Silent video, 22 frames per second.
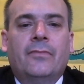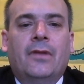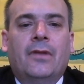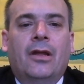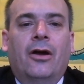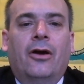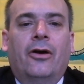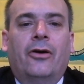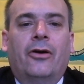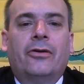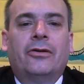
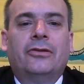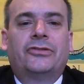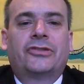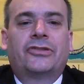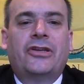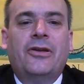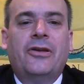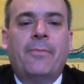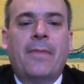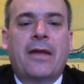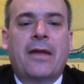Owners
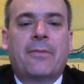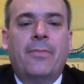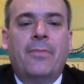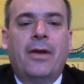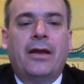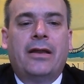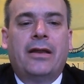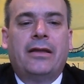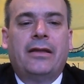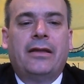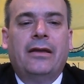can make
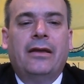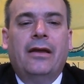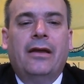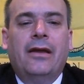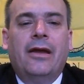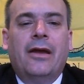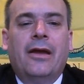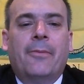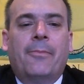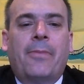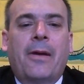money
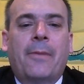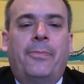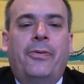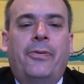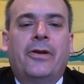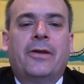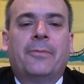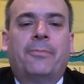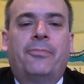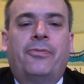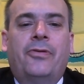by
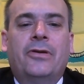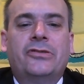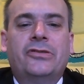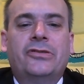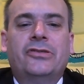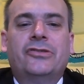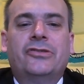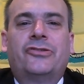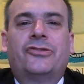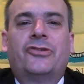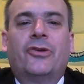putting
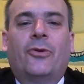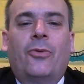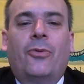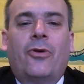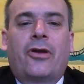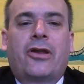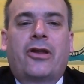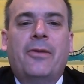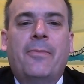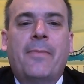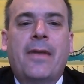prisoners to
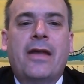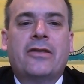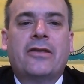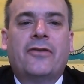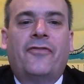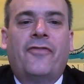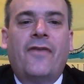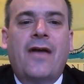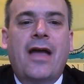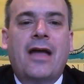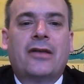work in
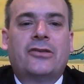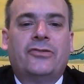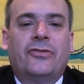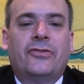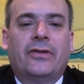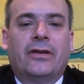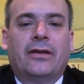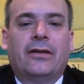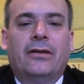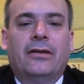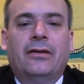
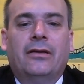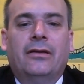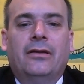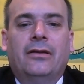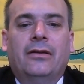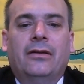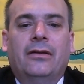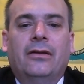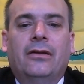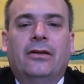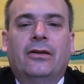manufacturing,
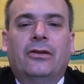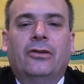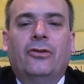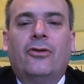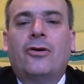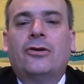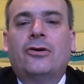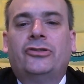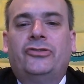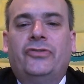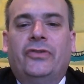
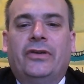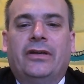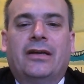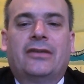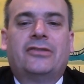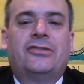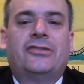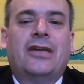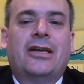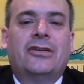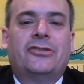laundry,
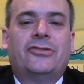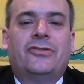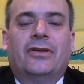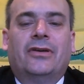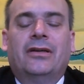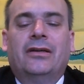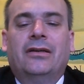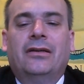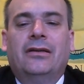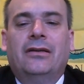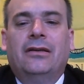etc.,
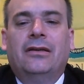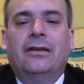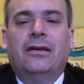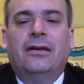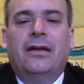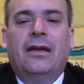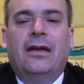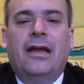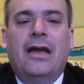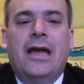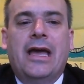
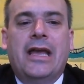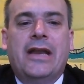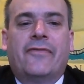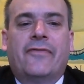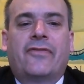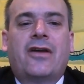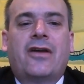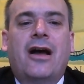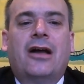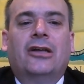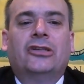and have
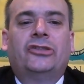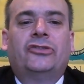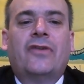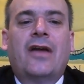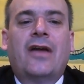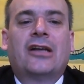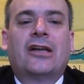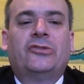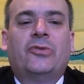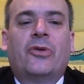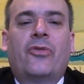
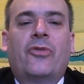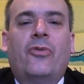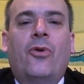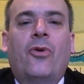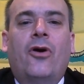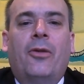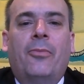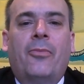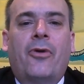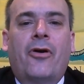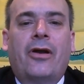contracts with
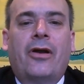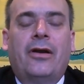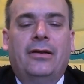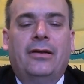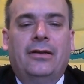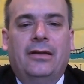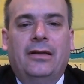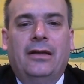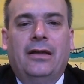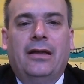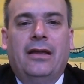Walmart
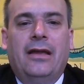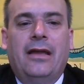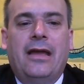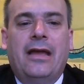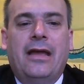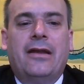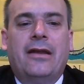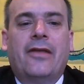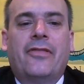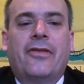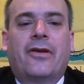and
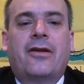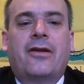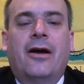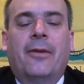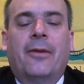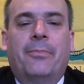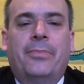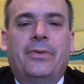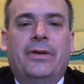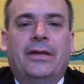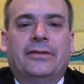other
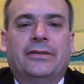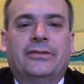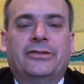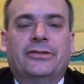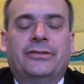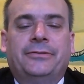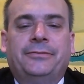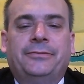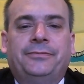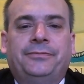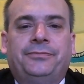companies.
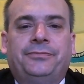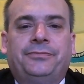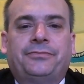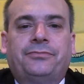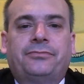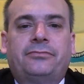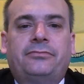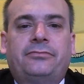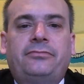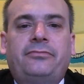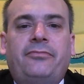
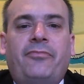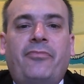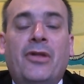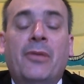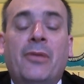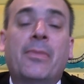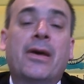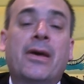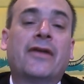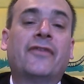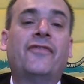
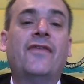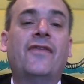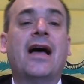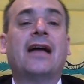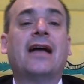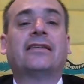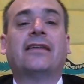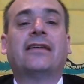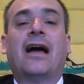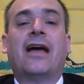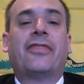Matter of
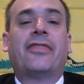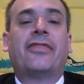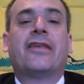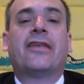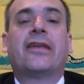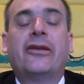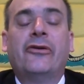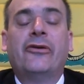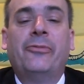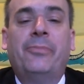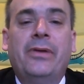fact, I think
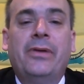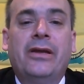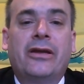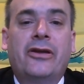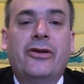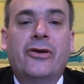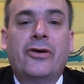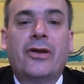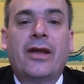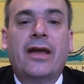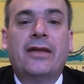it would be a
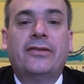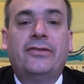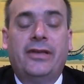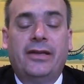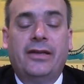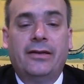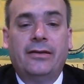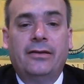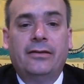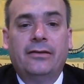good idea